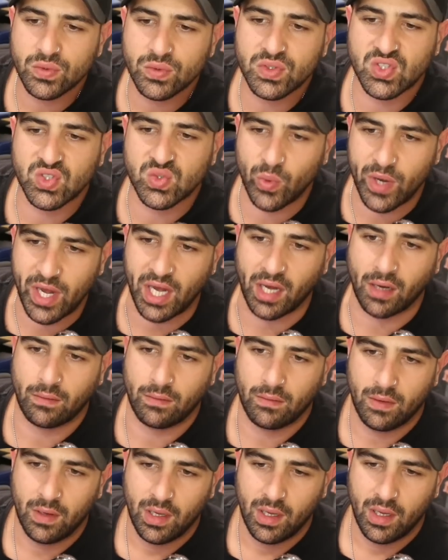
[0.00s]
swing.
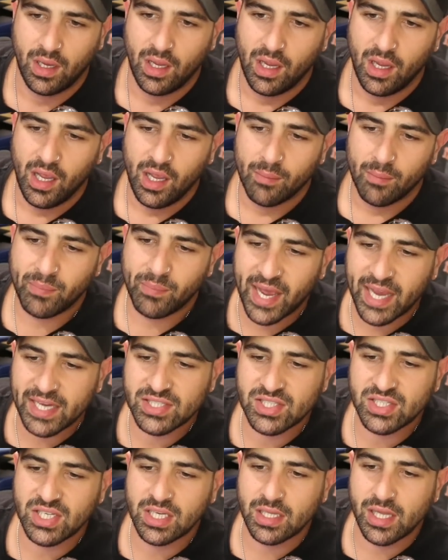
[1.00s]

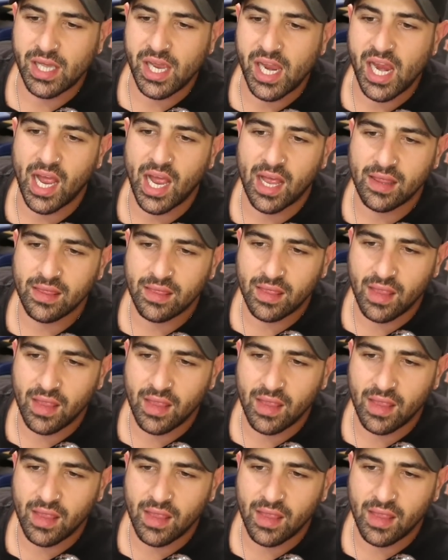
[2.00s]
Basically,